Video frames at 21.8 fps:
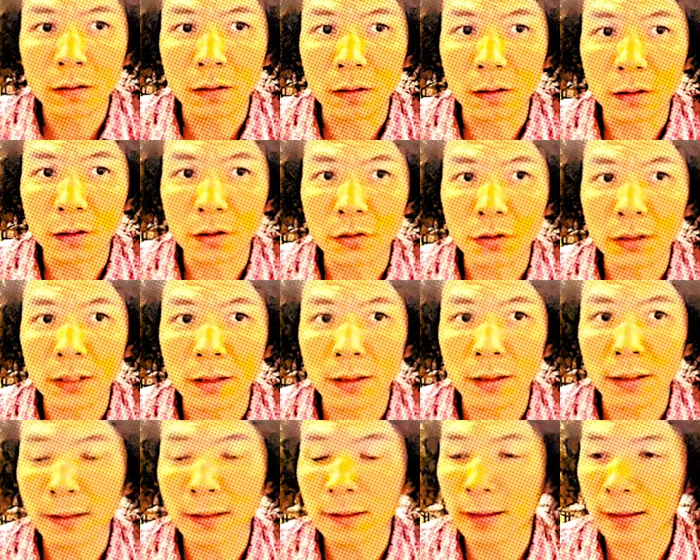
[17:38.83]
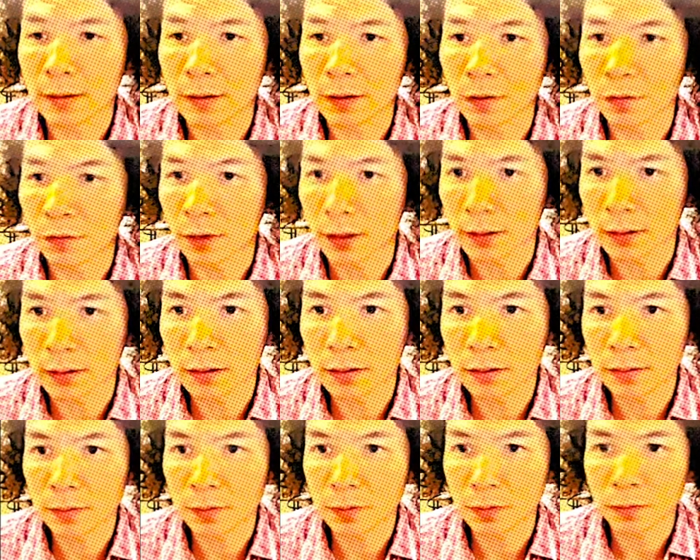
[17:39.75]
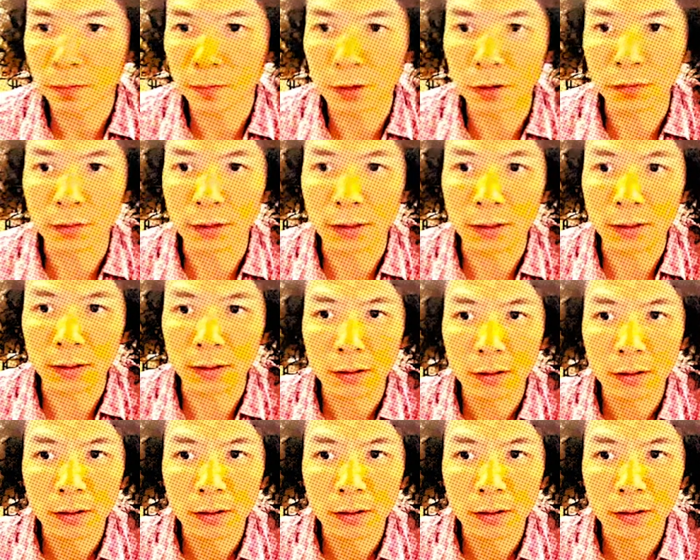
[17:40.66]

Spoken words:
you can get the difference between